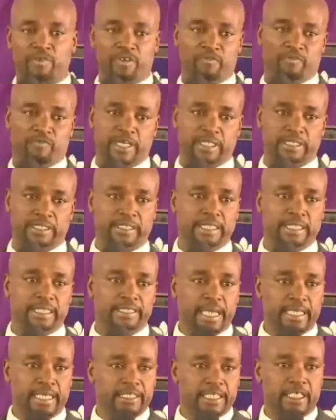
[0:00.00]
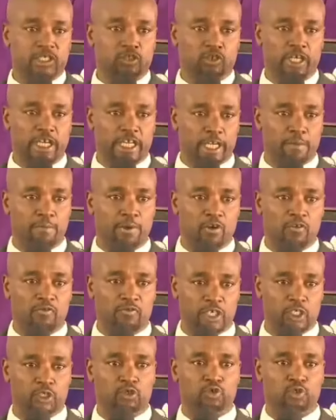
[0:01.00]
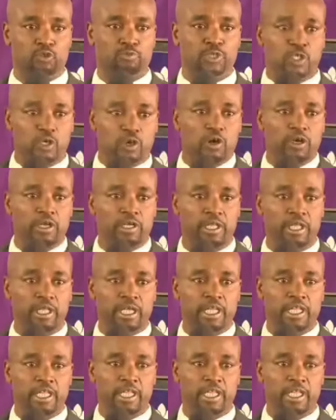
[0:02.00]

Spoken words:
of reference touches on a number of issues beyond